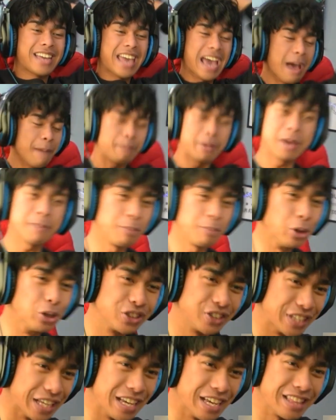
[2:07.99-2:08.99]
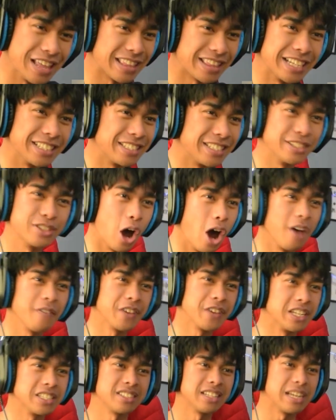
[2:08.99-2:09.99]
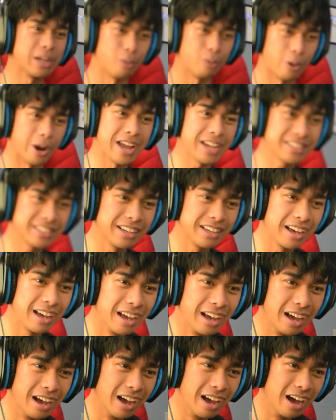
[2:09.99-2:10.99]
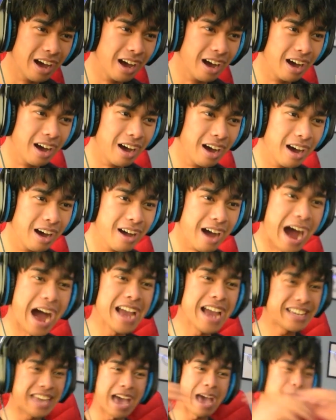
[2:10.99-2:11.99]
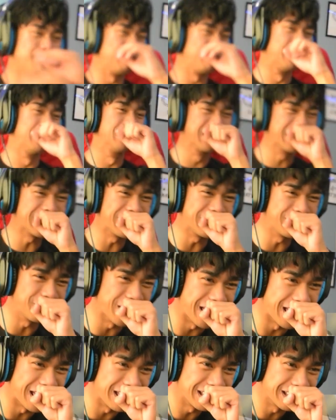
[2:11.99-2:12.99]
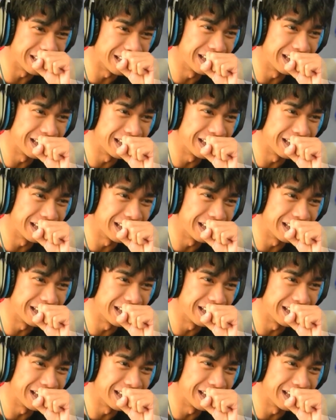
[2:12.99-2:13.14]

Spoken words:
Can't people see that this is obviously rigged? I can't believe it!